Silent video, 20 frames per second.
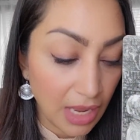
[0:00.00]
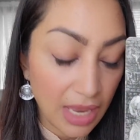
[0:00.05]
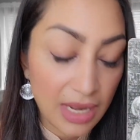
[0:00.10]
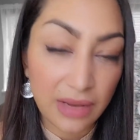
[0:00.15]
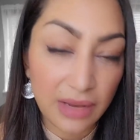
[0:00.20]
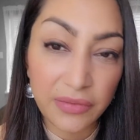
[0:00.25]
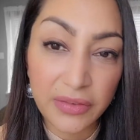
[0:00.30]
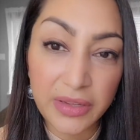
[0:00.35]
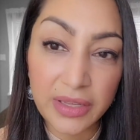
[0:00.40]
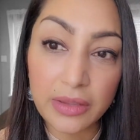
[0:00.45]
And
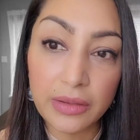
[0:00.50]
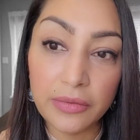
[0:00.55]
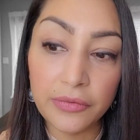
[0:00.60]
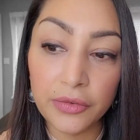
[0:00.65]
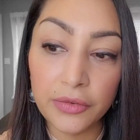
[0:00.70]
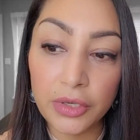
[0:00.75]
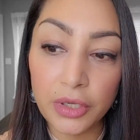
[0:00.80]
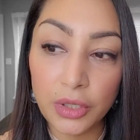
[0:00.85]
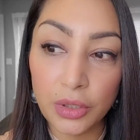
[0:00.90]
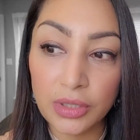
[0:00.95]
I feel
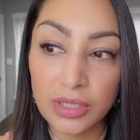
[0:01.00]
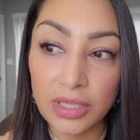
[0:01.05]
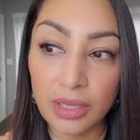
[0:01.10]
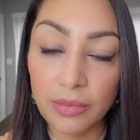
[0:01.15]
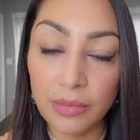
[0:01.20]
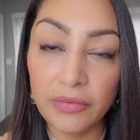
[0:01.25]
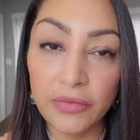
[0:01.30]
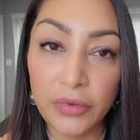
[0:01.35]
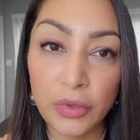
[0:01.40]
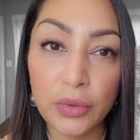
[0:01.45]
for you,
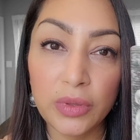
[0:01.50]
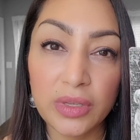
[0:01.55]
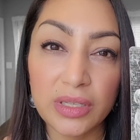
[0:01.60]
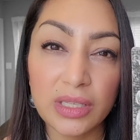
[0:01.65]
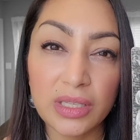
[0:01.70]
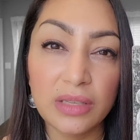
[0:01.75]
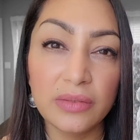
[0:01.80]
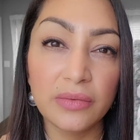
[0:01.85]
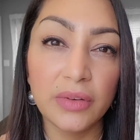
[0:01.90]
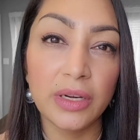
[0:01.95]
some of you,
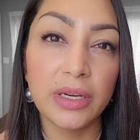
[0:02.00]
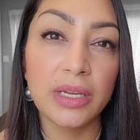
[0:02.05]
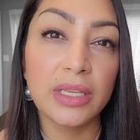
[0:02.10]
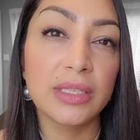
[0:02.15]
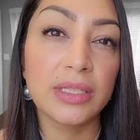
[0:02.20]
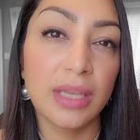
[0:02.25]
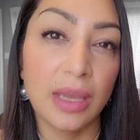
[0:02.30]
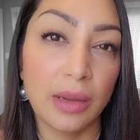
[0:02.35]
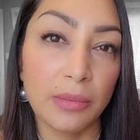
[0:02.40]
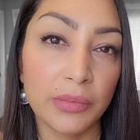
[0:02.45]
this is very
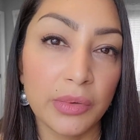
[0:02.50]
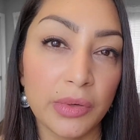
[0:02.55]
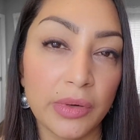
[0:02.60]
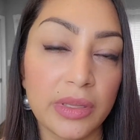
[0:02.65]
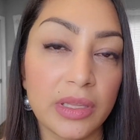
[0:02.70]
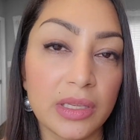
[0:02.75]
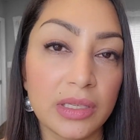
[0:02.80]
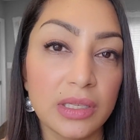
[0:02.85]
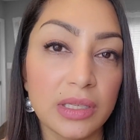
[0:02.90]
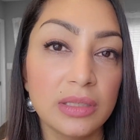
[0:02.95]

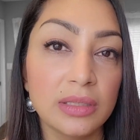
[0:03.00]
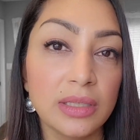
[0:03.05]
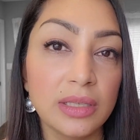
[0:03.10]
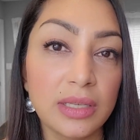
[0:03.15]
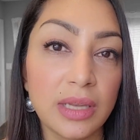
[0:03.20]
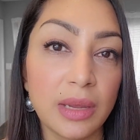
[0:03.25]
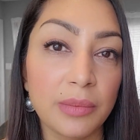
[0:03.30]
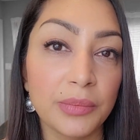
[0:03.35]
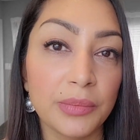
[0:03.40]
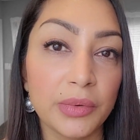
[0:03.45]
temporary. This is the
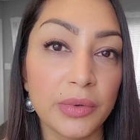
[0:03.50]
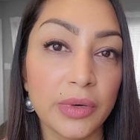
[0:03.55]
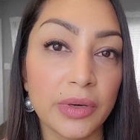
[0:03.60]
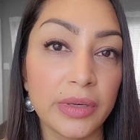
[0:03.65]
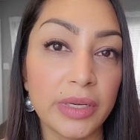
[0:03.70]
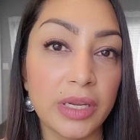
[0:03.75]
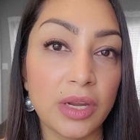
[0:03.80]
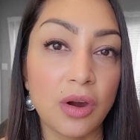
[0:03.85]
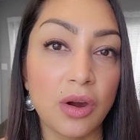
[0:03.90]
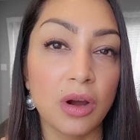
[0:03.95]

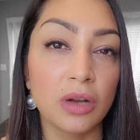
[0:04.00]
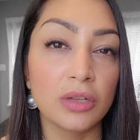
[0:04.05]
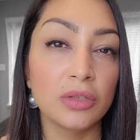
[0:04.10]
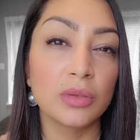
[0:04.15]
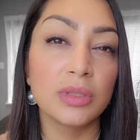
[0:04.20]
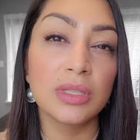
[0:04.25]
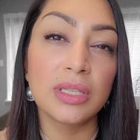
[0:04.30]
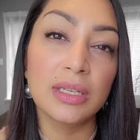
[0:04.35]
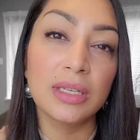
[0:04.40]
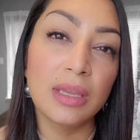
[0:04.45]
temporary card.
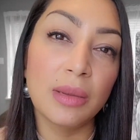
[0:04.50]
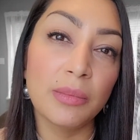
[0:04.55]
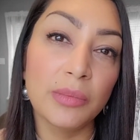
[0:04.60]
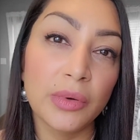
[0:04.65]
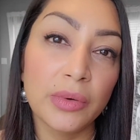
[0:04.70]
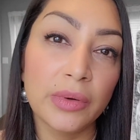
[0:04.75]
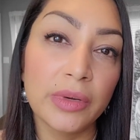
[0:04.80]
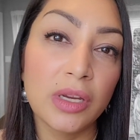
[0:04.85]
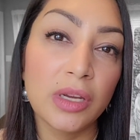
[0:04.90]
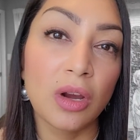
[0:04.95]
So it's a
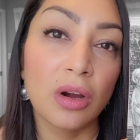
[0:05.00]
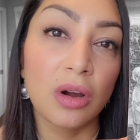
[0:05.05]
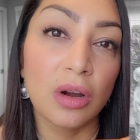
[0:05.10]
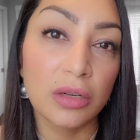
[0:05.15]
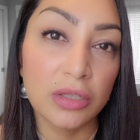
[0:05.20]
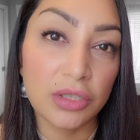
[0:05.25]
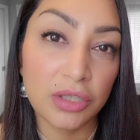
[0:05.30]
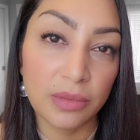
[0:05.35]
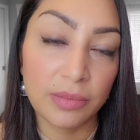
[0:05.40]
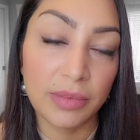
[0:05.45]
temporary
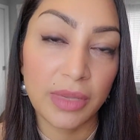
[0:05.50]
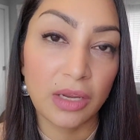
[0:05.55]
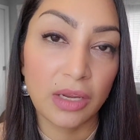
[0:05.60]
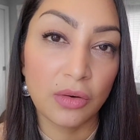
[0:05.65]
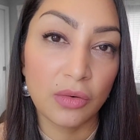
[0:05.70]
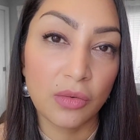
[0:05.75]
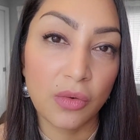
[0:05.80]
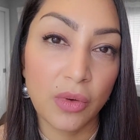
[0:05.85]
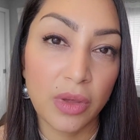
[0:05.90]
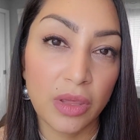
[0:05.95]
hardship that
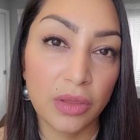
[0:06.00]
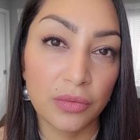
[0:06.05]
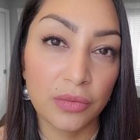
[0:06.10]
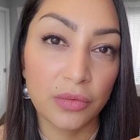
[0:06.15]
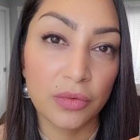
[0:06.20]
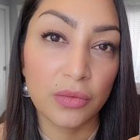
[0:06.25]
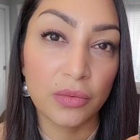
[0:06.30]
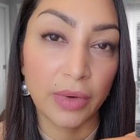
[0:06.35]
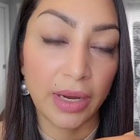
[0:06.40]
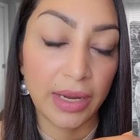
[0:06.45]
you're going
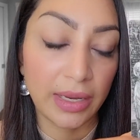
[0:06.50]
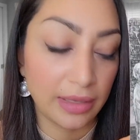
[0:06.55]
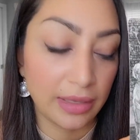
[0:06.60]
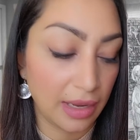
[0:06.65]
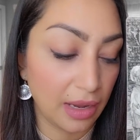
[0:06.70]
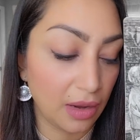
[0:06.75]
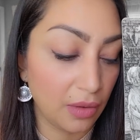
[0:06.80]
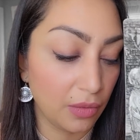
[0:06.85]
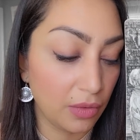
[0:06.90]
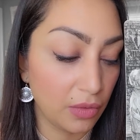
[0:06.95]
through right
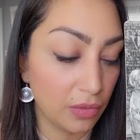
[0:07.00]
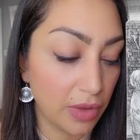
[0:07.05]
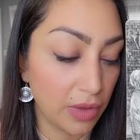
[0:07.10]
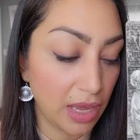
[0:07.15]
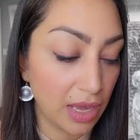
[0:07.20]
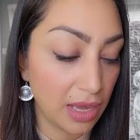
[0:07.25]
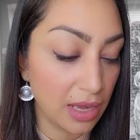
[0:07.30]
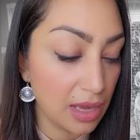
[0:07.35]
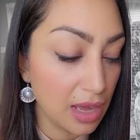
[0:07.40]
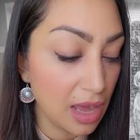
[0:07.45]
now,
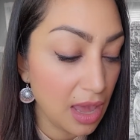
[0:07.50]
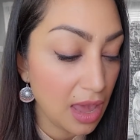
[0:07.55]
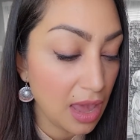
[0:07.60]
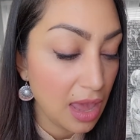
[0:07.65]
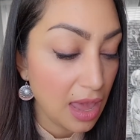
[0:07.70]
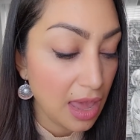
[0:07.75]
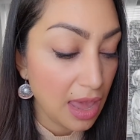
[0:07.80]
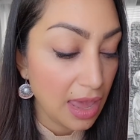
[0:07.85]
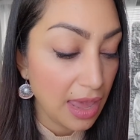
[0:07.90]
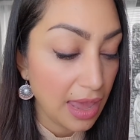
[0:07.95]
okay?
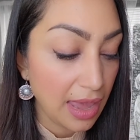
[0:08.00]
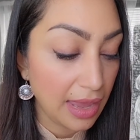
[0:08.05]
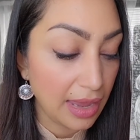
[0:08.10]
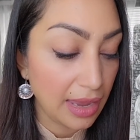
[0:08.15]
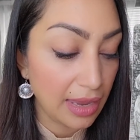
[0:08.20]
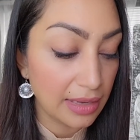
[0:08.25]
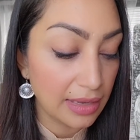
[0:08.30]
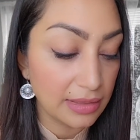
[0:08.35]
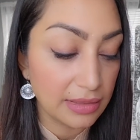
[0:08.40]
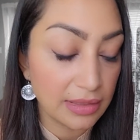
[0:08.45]

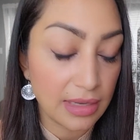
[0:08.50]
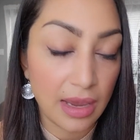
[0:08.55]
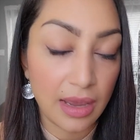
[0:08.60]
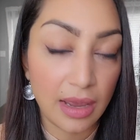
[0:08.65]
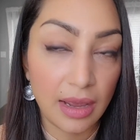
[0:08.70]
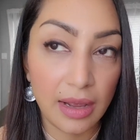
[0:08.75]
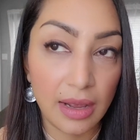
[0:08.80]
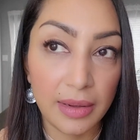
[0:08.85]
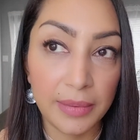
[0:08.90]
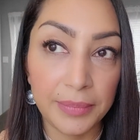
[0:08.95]
And
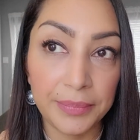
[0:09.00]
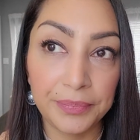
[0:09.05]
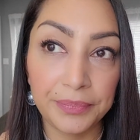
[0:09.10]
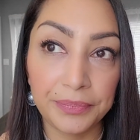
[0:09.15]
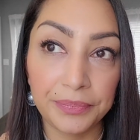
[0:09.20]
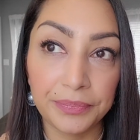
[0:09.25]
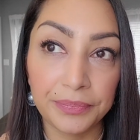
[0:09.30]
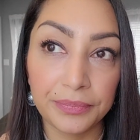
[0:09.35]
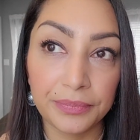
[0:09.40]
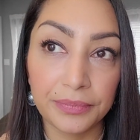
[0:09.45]
um,